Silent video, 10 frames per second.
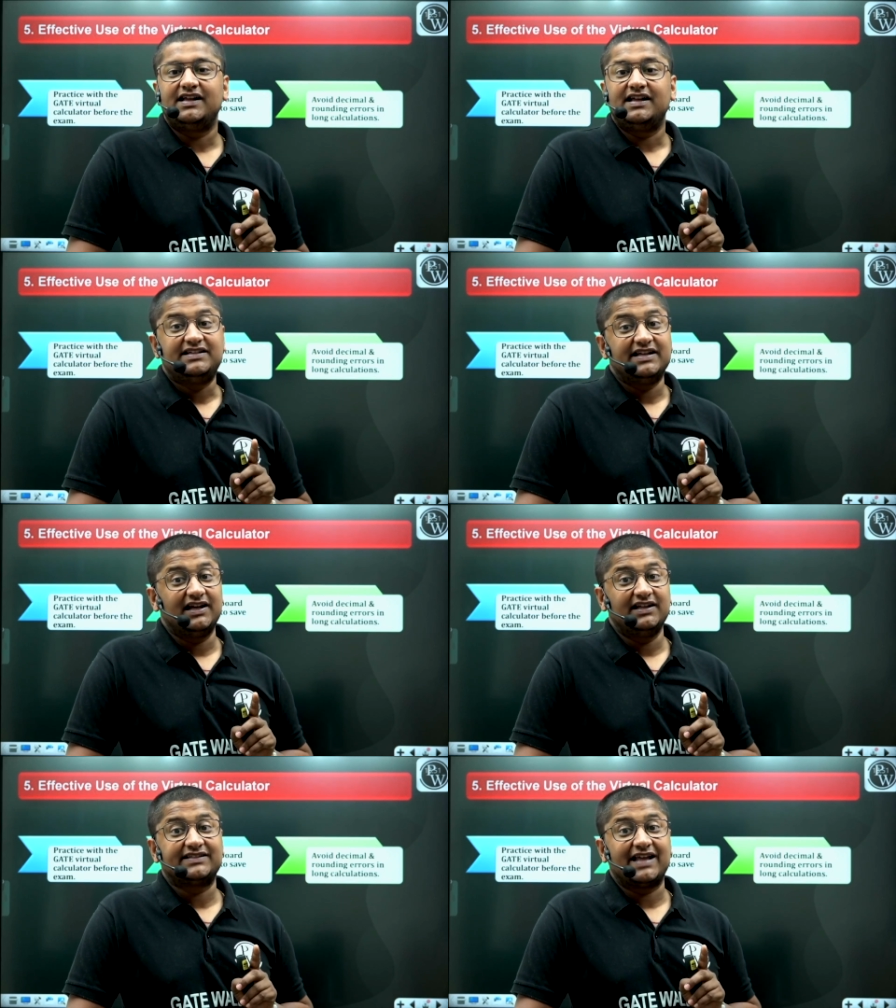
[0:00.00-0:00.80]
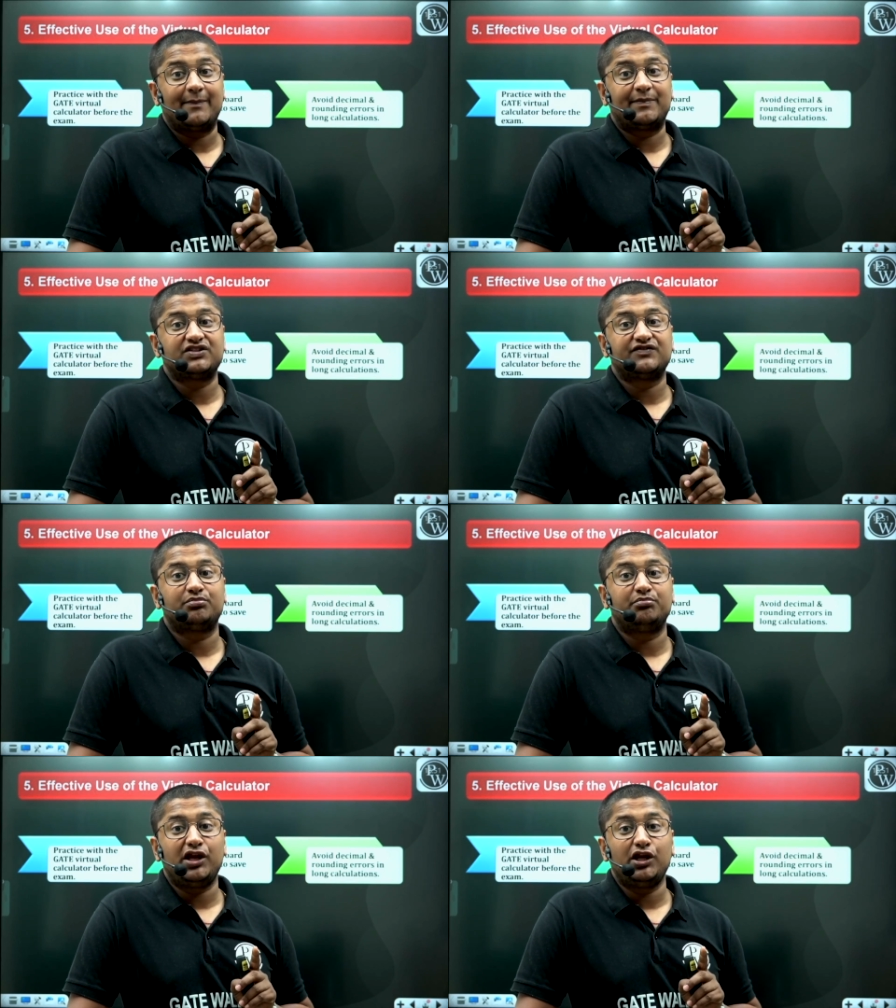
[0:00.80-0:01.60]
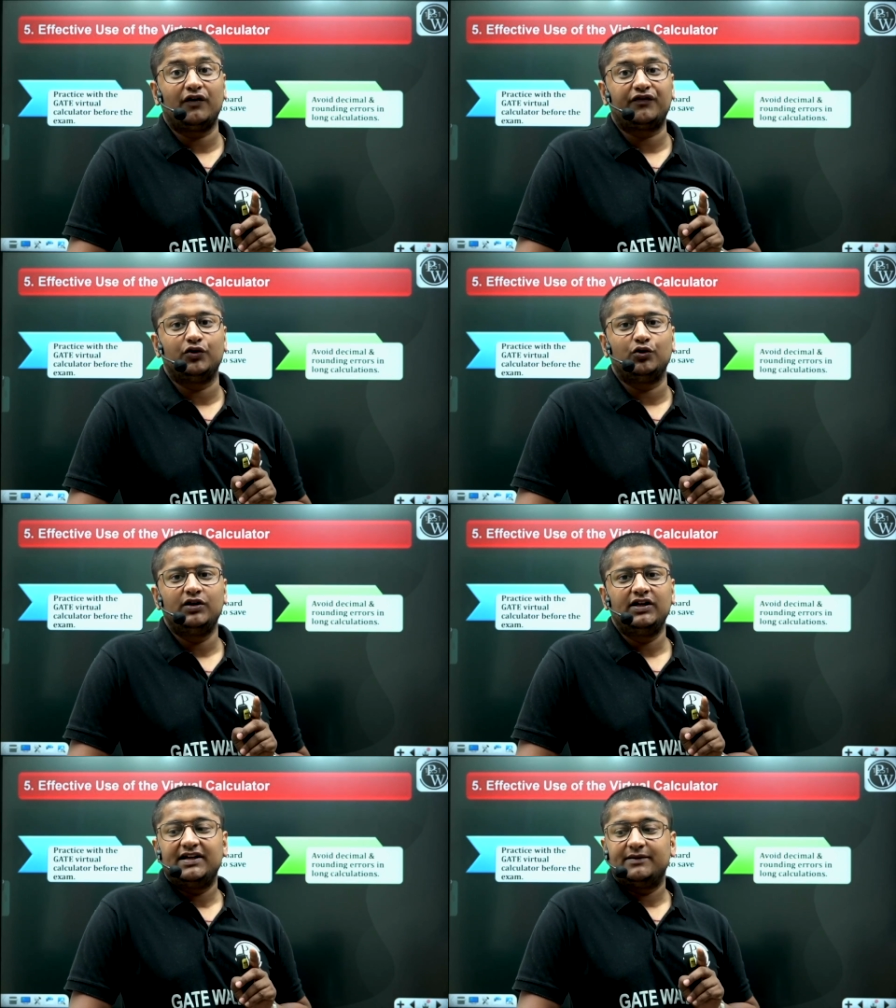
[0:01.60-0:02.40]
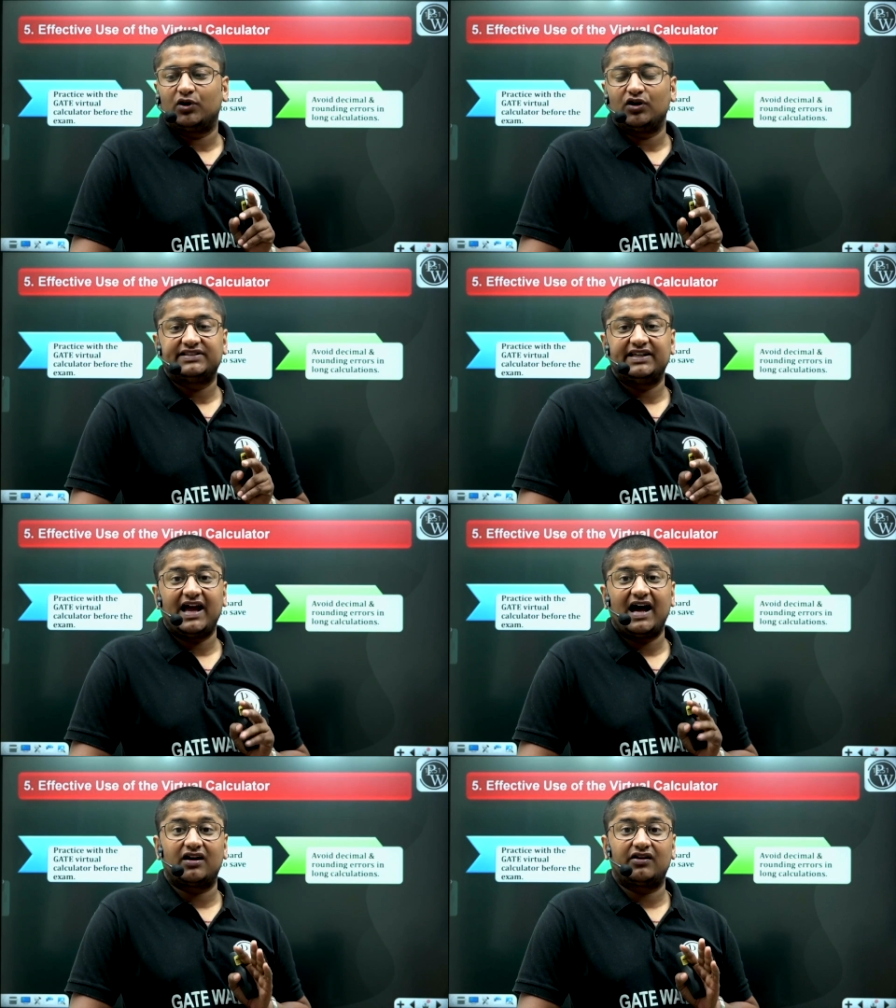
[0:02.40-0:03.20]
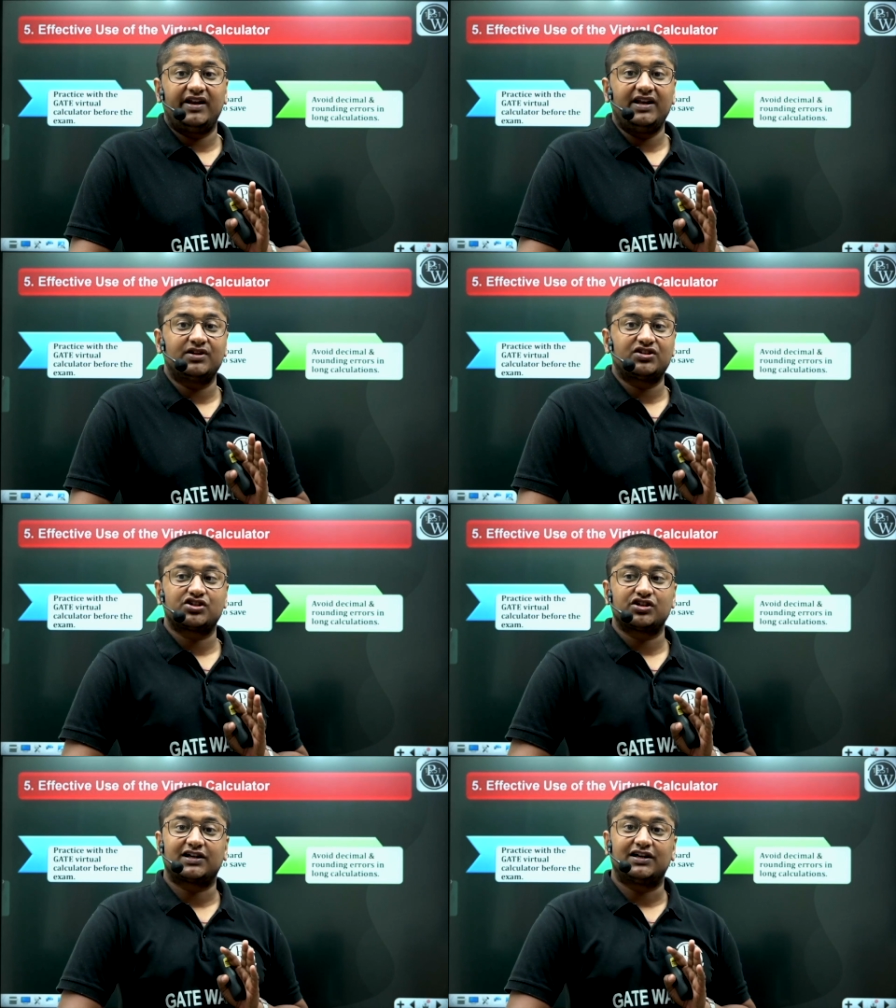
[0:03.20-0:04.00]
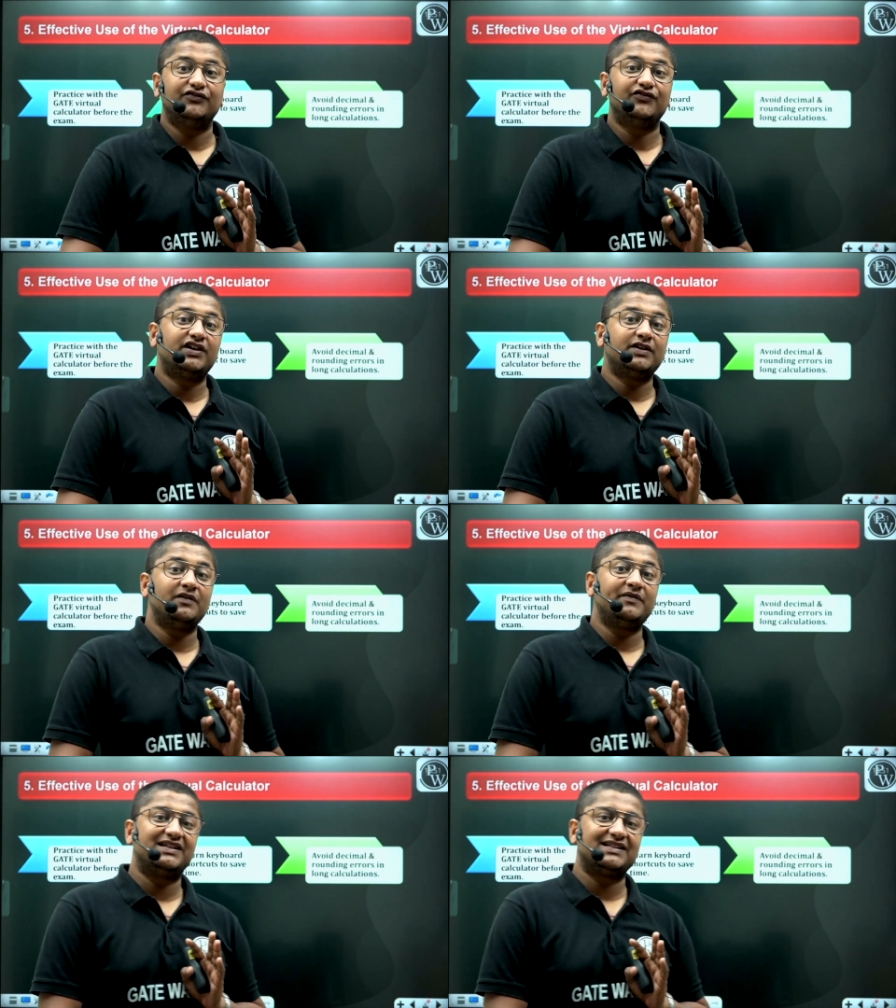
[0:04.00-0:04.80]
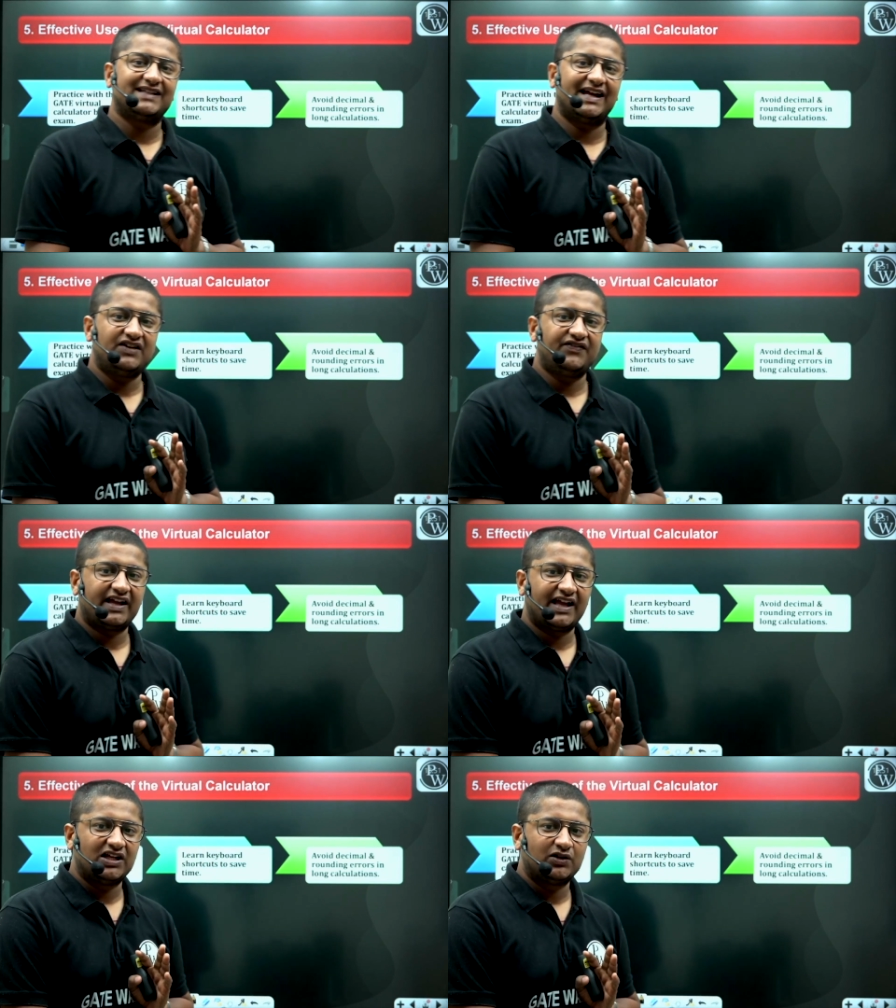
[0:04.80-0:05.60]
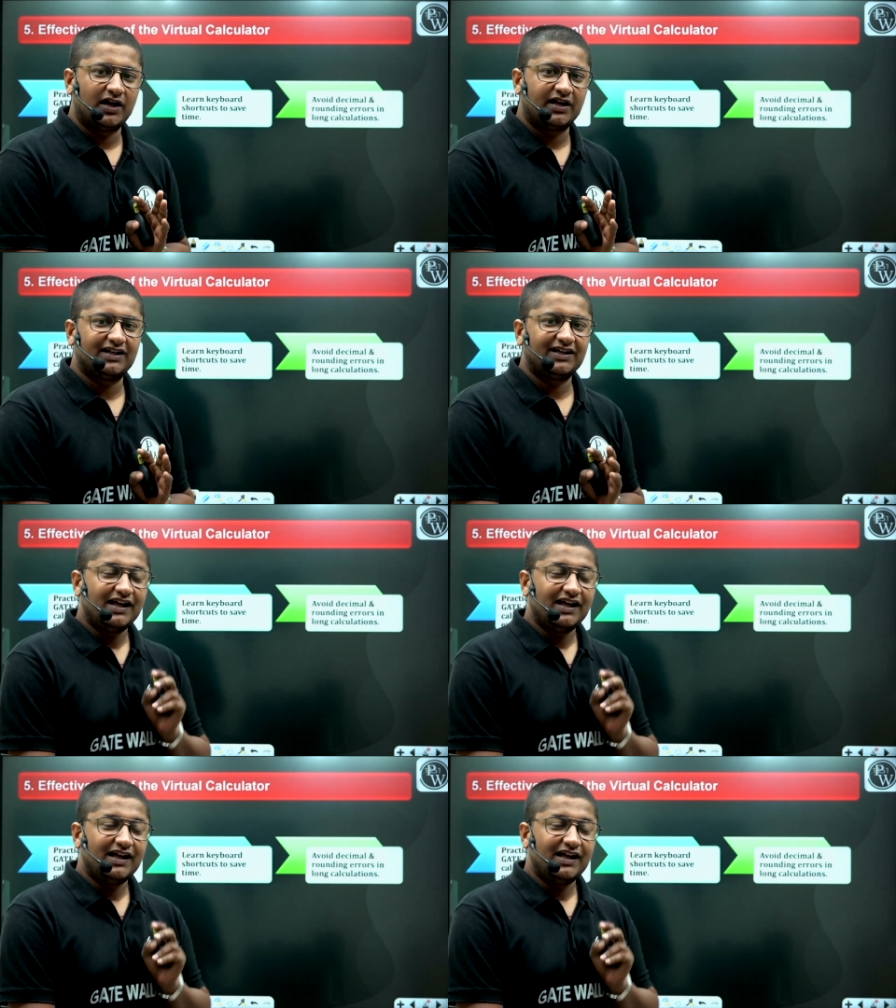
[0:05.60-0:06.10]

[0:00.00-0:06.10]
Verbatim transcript: Generally, this happens with many of you because they are very much comfortable with the scientific calculator.